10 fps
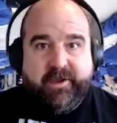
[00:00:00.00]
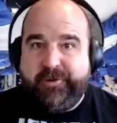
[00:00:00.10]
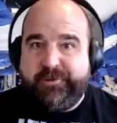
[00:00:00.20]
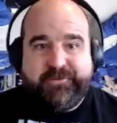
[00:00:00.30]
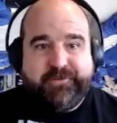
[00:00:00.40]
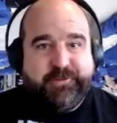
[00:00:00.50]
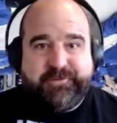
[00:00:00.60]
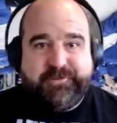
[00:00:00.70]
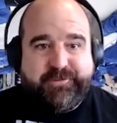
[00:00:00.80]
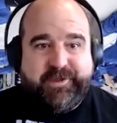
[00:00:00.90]
all sorts
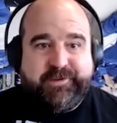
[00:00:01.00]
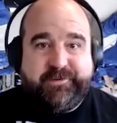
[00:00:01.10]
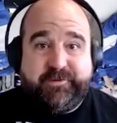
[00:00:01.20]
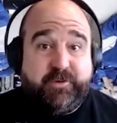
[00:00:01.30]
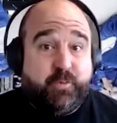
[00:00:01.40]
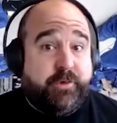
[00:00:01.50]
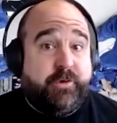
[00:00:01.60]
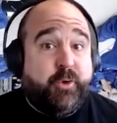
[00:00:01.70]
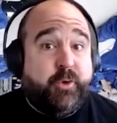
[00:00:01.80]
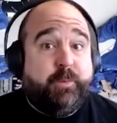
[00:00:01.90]
of things that you
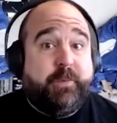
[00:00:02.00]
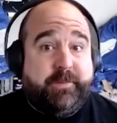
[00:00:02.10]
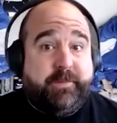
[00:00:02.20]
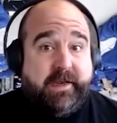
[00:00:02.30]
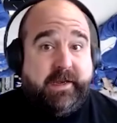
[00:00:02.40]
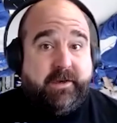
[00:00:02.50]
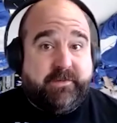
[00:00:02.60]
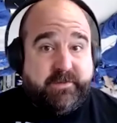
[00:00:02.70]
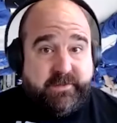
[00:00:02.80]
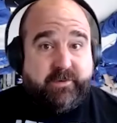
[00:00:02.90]
wouldn't normally be allowed
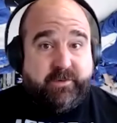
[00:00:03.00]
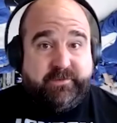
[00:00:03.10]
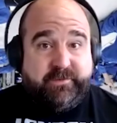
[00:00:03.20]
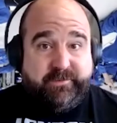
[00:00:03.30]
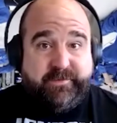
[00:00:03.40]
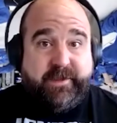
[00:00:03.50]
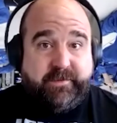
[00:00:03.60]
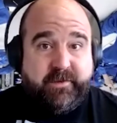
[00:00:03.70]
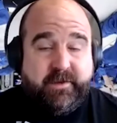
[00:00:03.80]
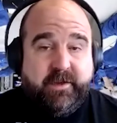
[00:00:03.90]
to take onto a
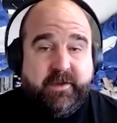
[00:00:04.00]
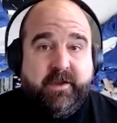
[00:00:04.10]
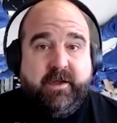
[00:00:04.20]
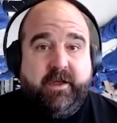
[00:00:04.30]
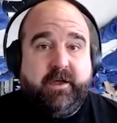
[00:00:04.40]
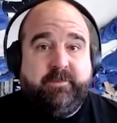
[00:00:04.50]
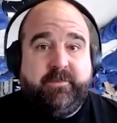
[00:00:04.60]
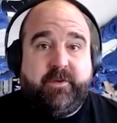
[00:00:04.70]
flight.